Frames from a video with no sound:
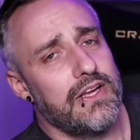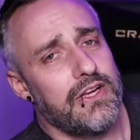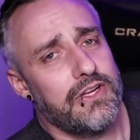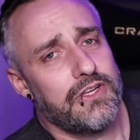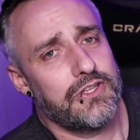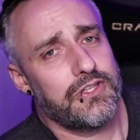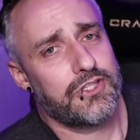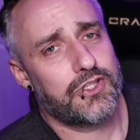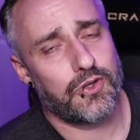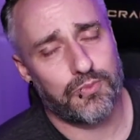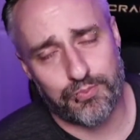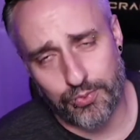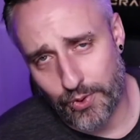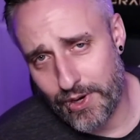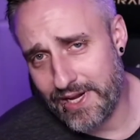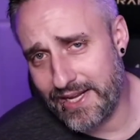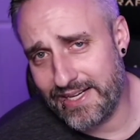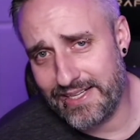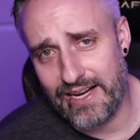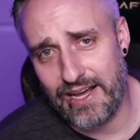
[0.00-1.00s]
So
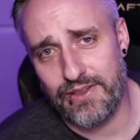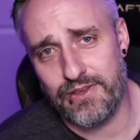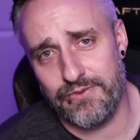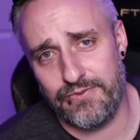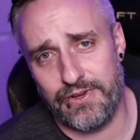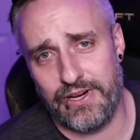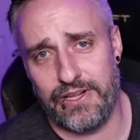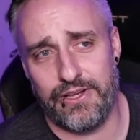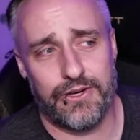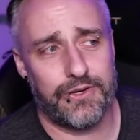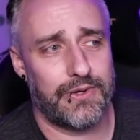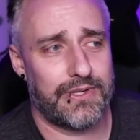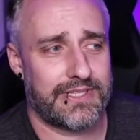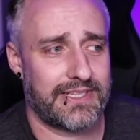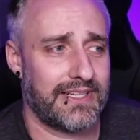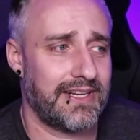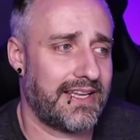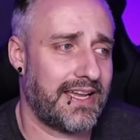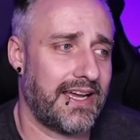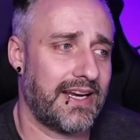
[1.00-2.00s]
breaking down the video, it's
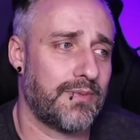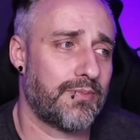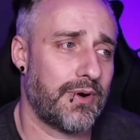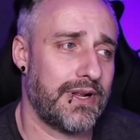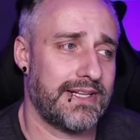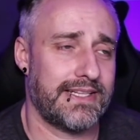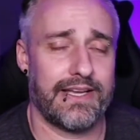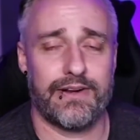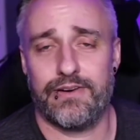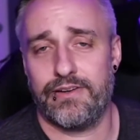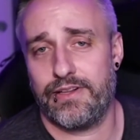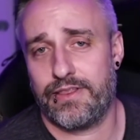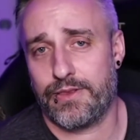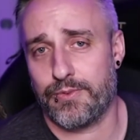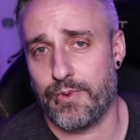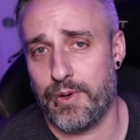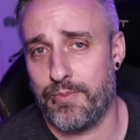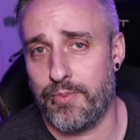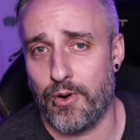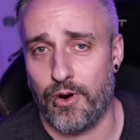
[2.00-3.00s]
going to kind of break down into
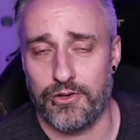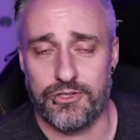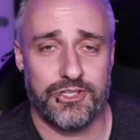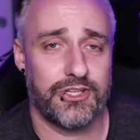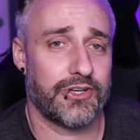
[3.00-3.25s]
3 parts.